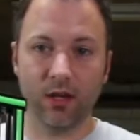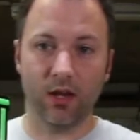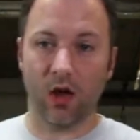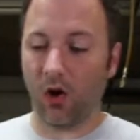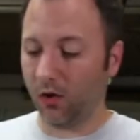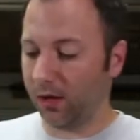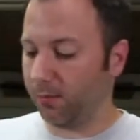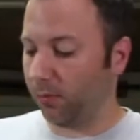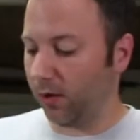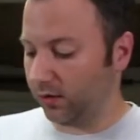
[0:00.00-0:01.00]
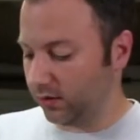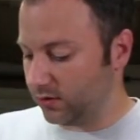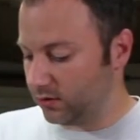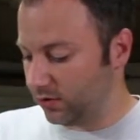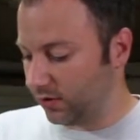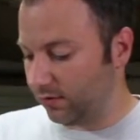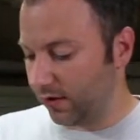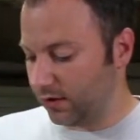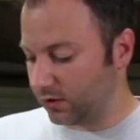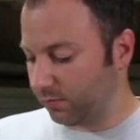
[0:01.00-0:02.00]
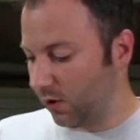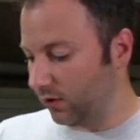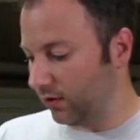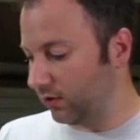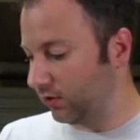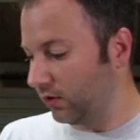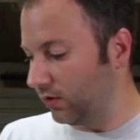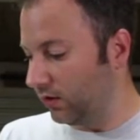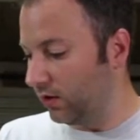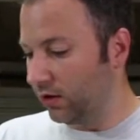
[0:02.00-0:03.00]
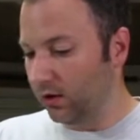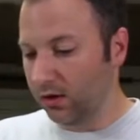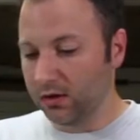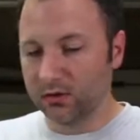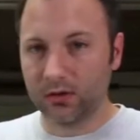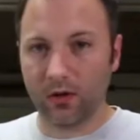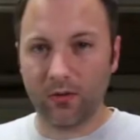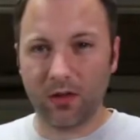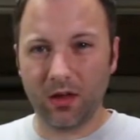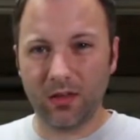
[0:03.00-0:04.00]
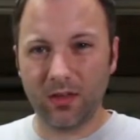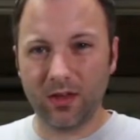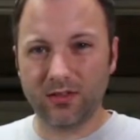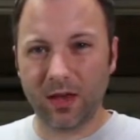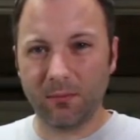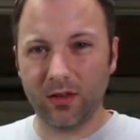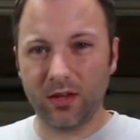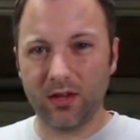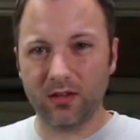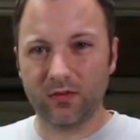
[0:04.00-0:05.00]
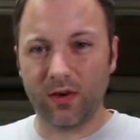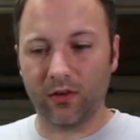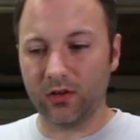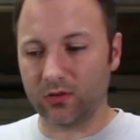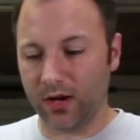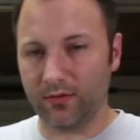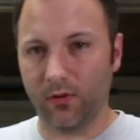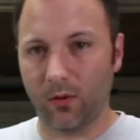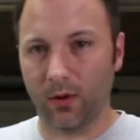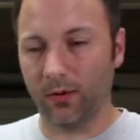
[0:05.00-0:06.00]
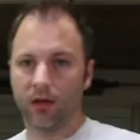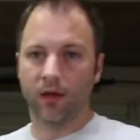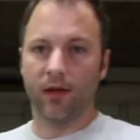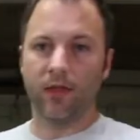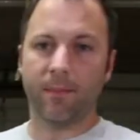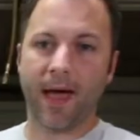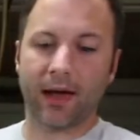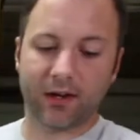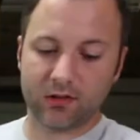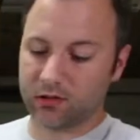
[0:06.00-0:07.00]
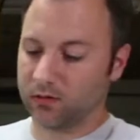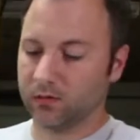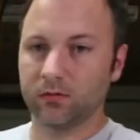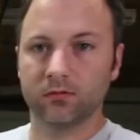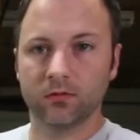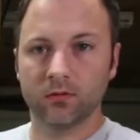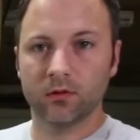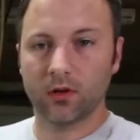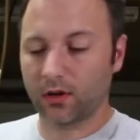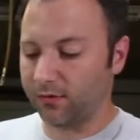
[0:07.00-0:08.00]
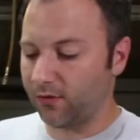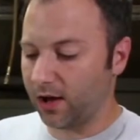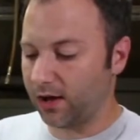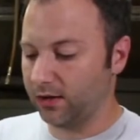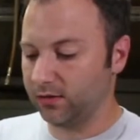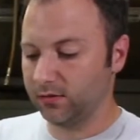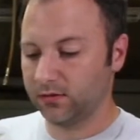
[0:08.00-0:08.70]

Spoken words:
that all get plugged into their various components. So the assembly is fairly straightforward. In the package you're going to find